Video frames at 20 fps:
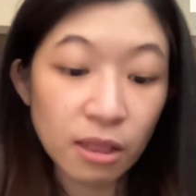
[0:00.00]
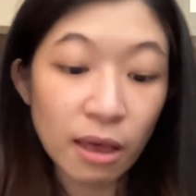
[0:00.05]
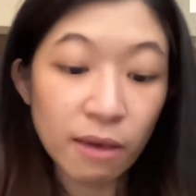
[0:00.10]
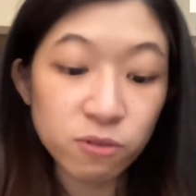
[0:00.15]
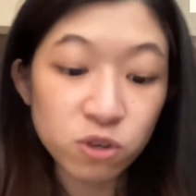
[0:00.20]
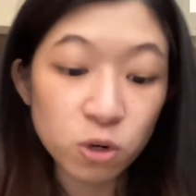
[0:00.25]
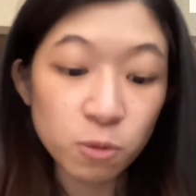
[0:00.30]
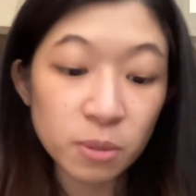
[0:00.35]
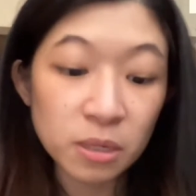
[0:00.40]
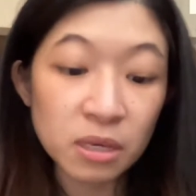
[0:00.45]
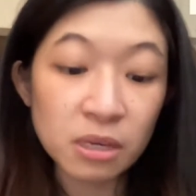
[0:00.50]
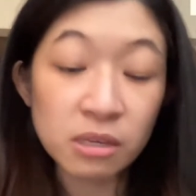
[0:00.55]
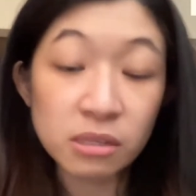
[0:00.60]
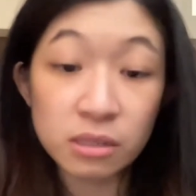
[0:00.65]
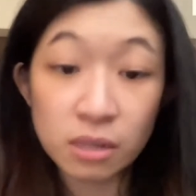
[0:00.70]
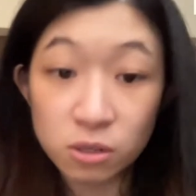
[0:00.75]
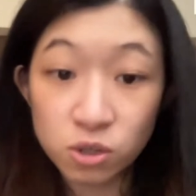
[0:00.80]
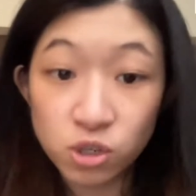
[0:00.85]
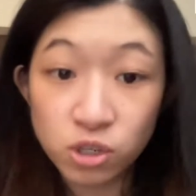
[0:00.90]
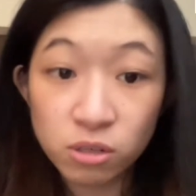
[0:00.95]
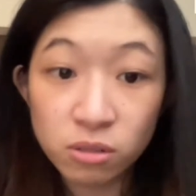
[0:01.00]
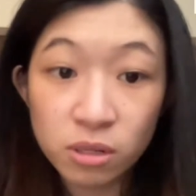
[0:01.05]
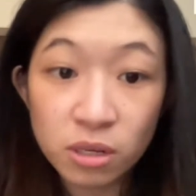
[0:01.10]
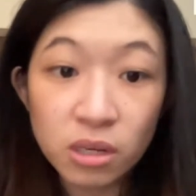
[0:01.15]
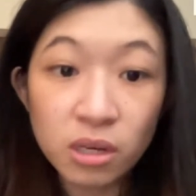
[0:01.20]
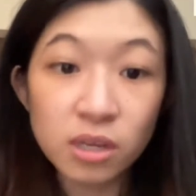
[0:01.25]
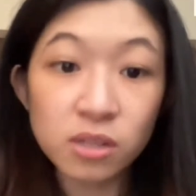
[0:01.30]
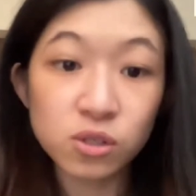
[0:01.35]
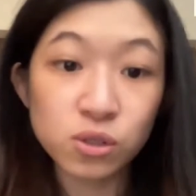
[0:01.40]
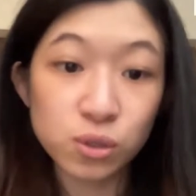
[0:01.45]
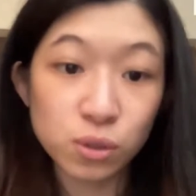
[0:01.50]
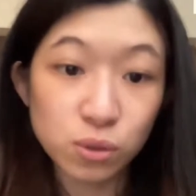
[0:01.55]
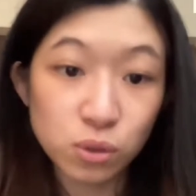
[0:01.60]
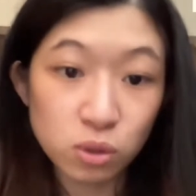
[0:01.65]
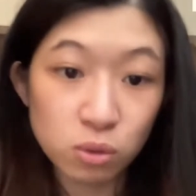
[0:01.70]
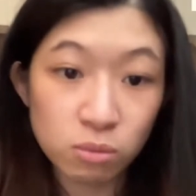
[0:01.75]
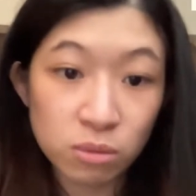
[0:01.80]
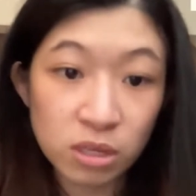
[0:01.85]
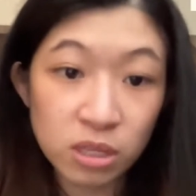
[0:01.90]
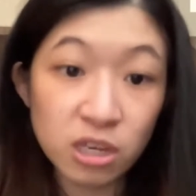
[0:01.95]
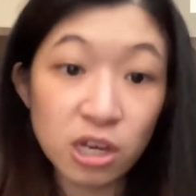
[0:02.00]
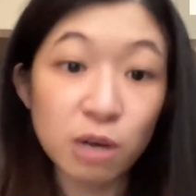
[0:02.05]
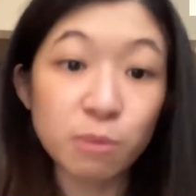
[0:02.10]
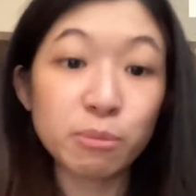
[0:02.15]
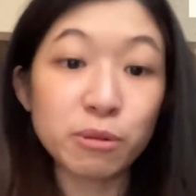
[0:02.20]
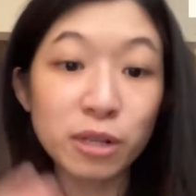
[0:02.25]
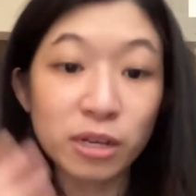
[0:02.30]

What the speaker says: live shopping essentially it's social media